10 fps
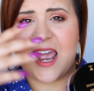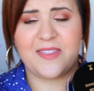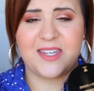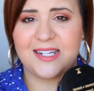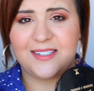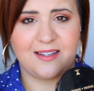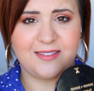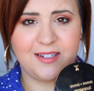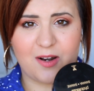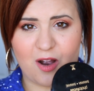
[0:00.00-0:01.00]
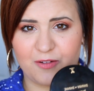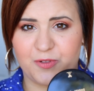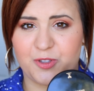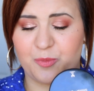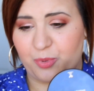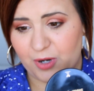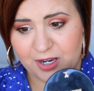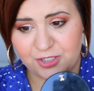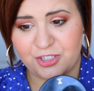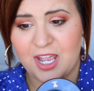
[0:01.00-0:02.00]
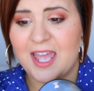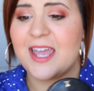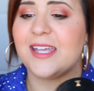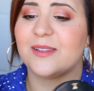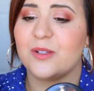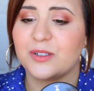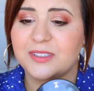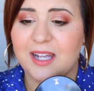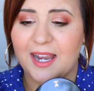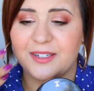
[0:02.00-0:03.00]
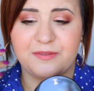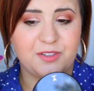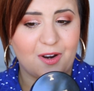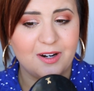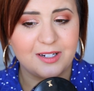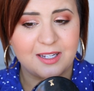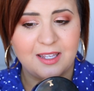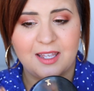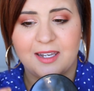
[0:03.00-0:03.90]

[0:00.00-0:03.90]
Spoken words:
and then I dusted it off with a brush, it looked kind of dark.